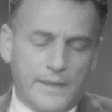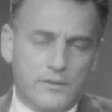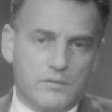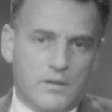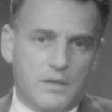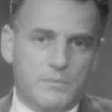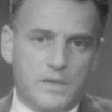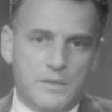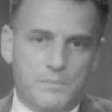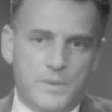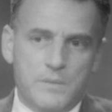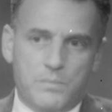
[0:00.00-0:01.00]
don't know how
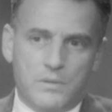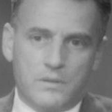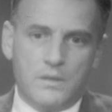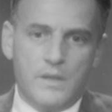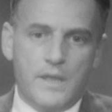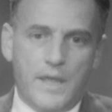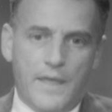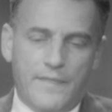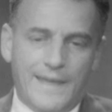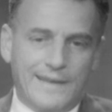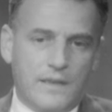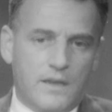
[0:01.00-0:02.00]
many people
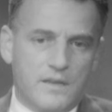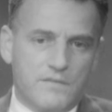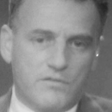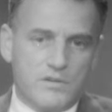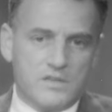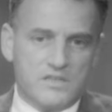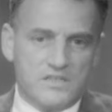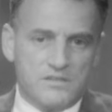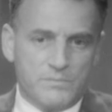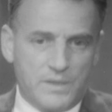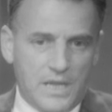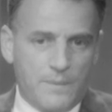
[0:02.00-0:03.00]
that kind of
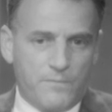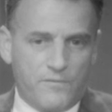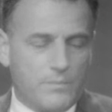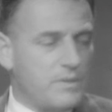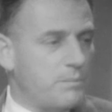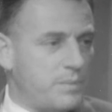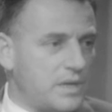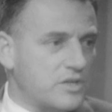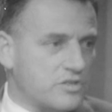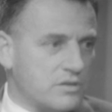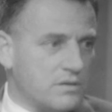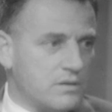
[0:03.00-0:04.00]
criticism kept from the
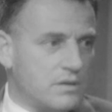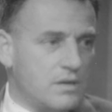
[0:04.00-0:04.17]
picture,